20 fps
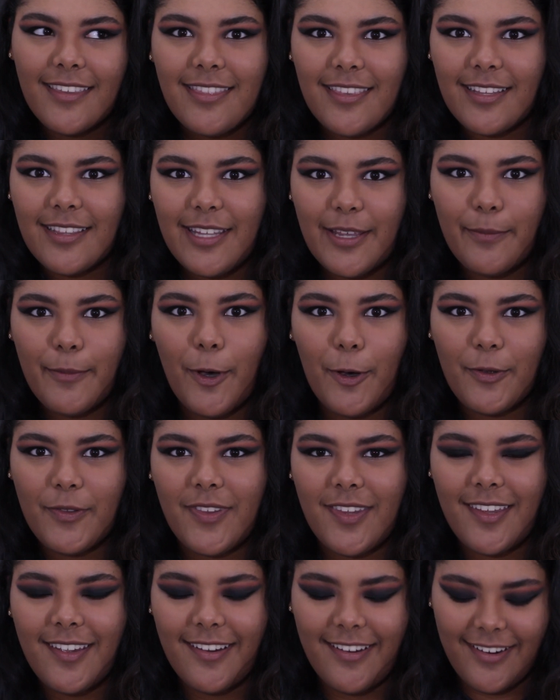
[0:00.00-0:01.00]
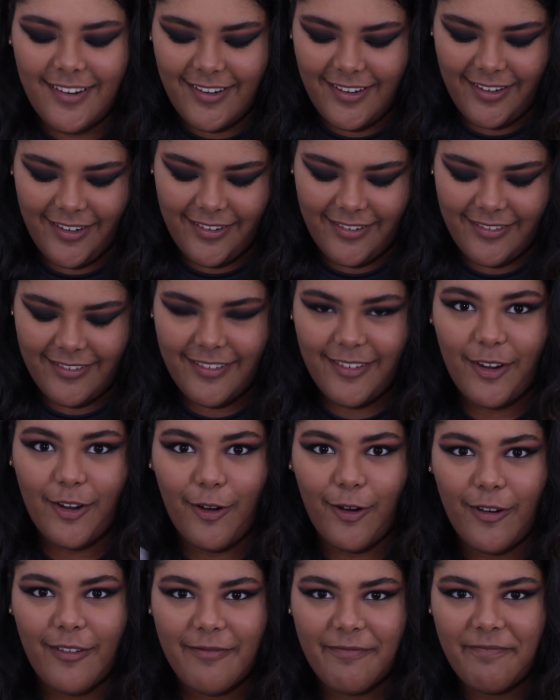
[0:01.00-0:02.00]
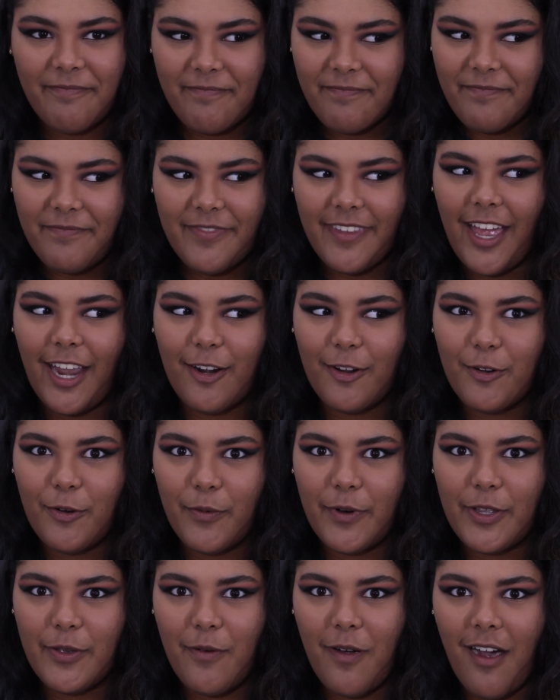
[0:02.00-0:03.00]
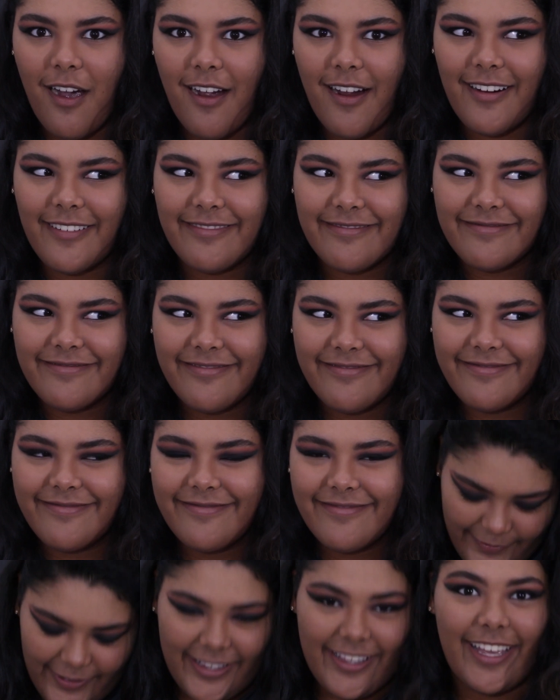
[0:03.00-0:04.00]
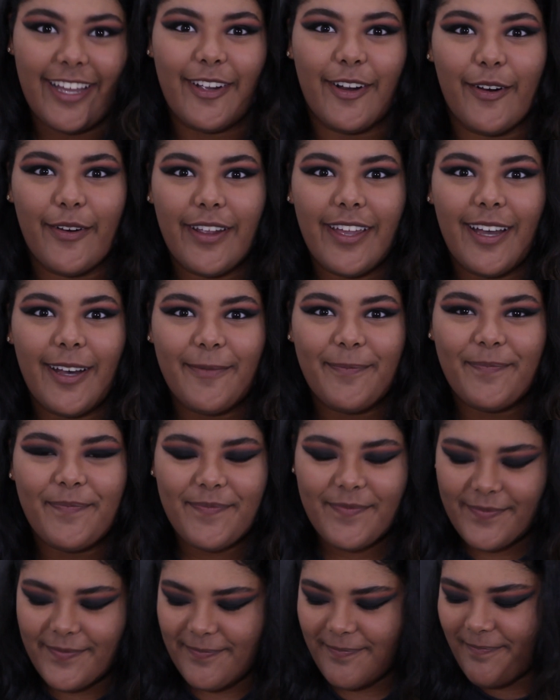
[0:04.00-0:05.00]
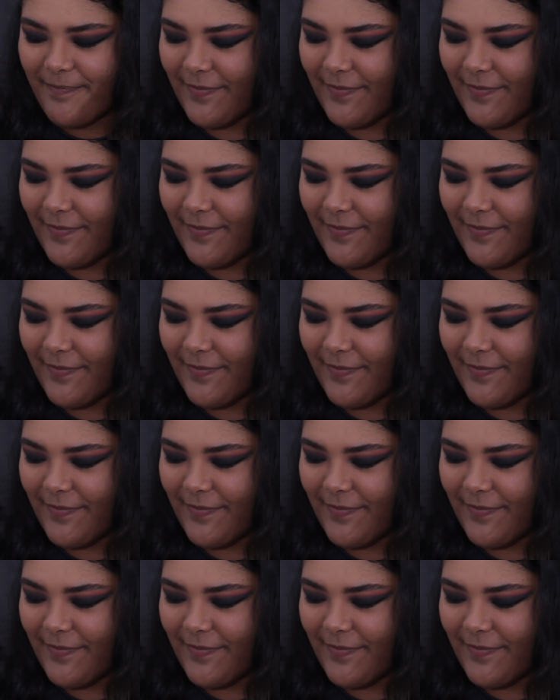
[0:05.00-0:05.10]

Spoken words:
the limo's here. I don't know where you are, but like, hurry up.